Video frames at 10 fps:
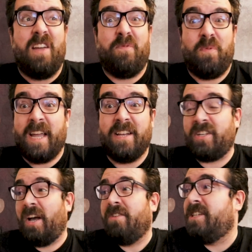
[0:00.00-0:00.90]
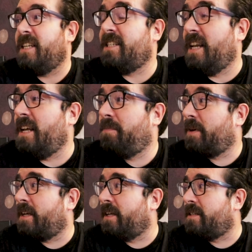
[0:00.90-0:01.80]
if we get to go to Disney,
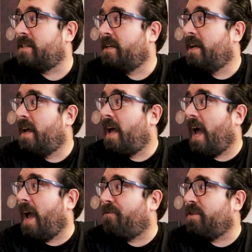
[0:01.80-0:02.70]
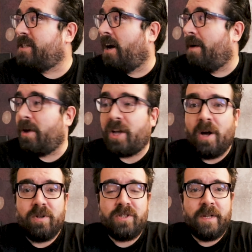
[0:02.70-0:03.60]
because every time I
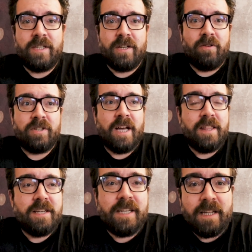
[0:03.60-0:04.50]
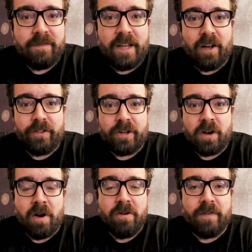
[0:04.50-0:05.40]
go on Twitter or turn the TV on, the
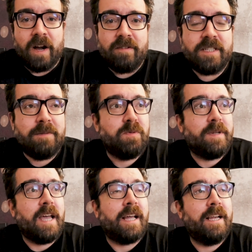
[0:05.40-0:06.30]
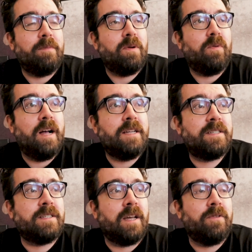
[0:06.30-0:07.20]
coronavirus seems to be getting a little bit worse.
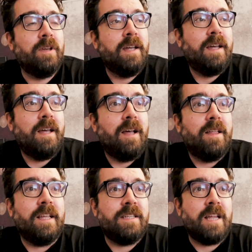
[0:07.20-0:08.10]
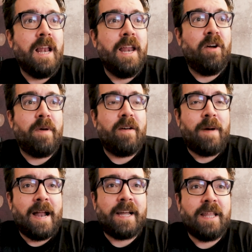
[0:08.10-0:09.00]
So there's a little bit of
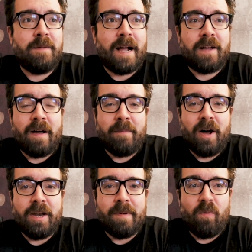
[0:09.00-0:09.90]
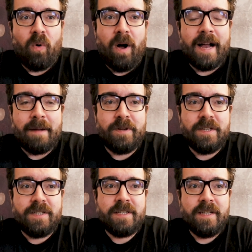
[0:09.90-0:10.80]
panic at the back of our mind about what
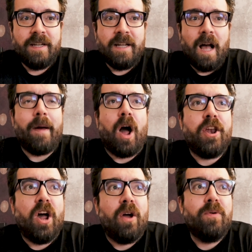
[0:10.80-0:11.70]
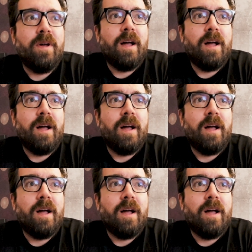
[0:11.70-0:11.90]
happens. I, mean, I know